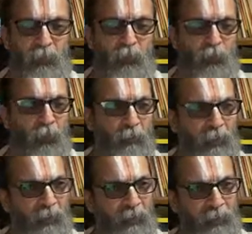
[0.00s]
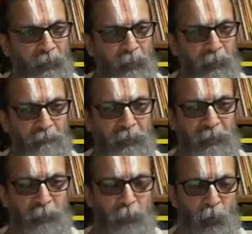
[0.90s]
So our culture,
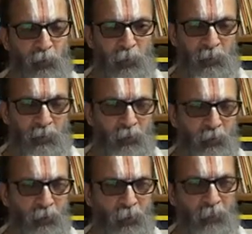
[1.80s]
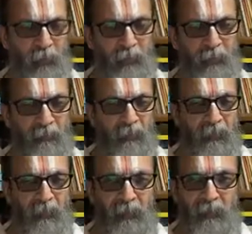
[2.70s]
I spoke about culture shock earlier,
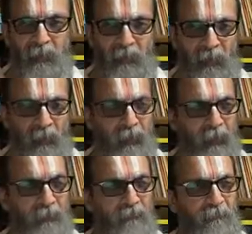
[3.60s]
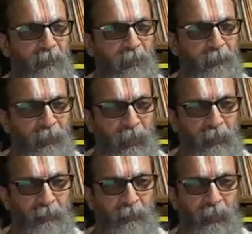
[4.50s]
the culture, the
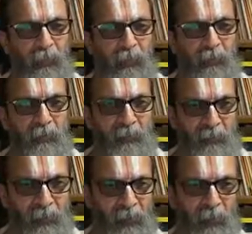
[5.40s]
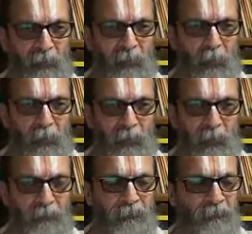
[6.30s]
philosophy, the tradition of
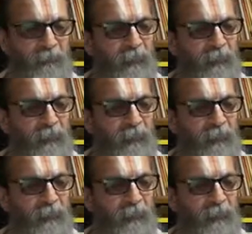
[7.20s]
Hinduism